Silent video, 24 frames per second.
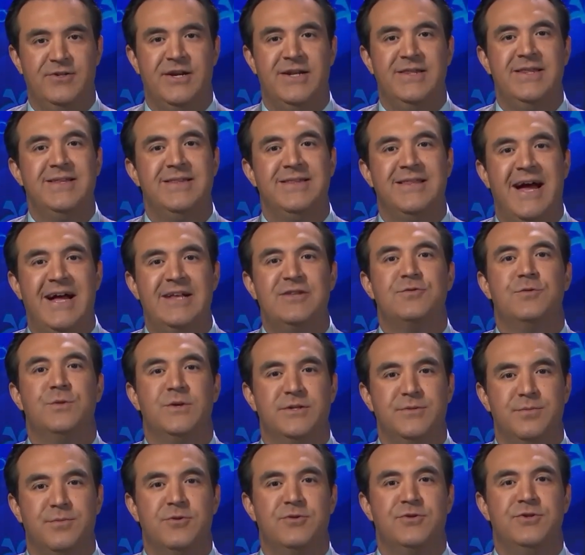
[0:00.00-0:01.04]
I think that's
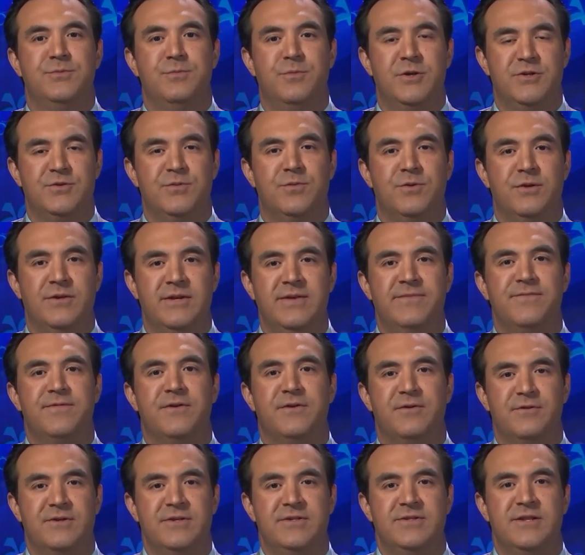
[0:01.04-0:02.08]
what's more much more
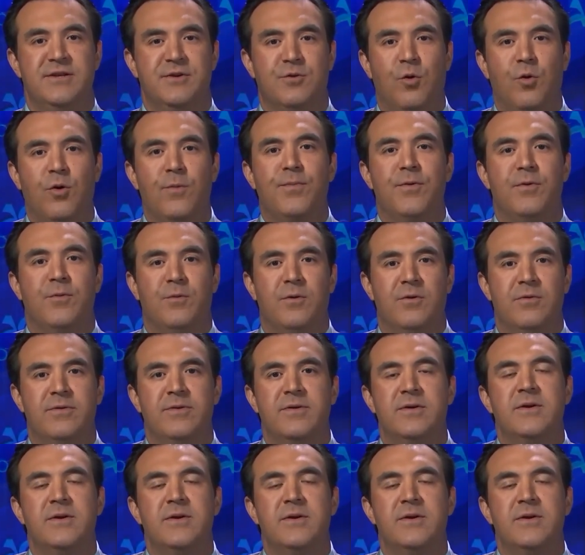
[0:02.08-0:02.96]
difficult is the corporate world.